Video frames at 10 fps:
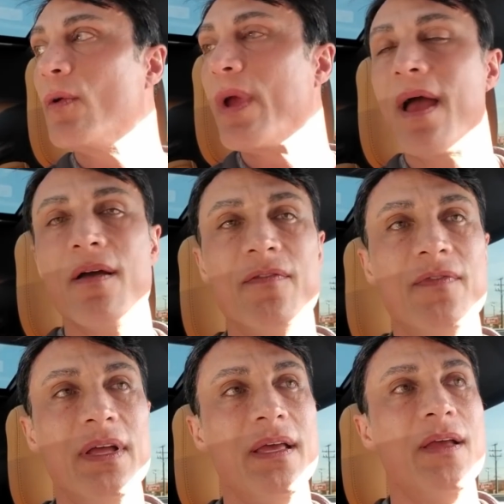We have
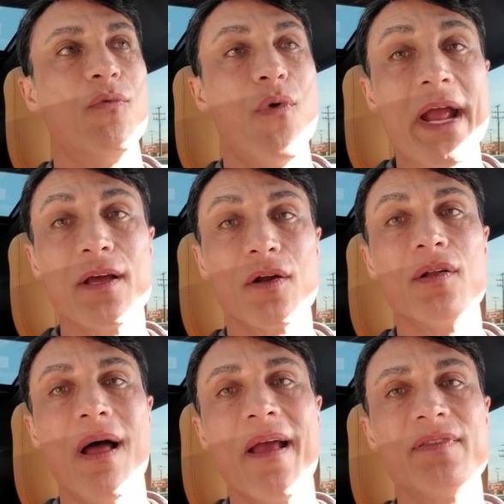regular
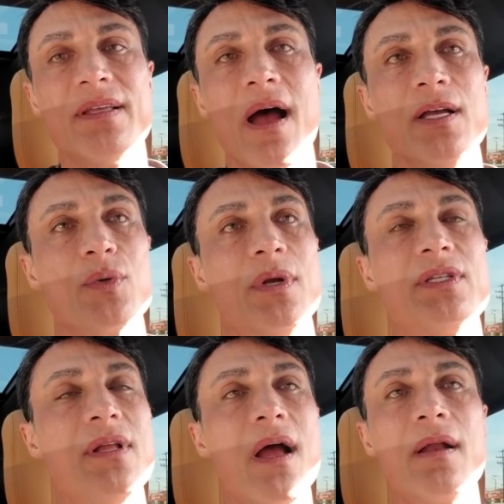lifestyles where
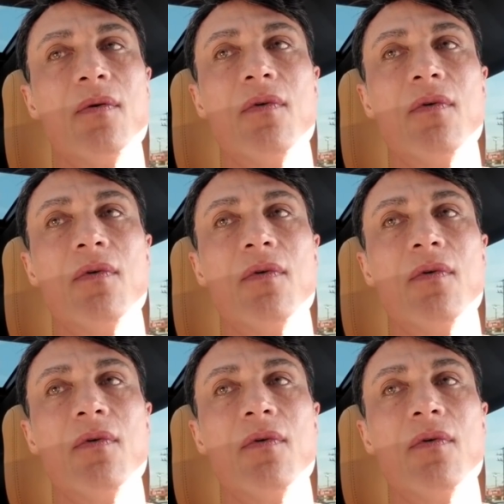it's not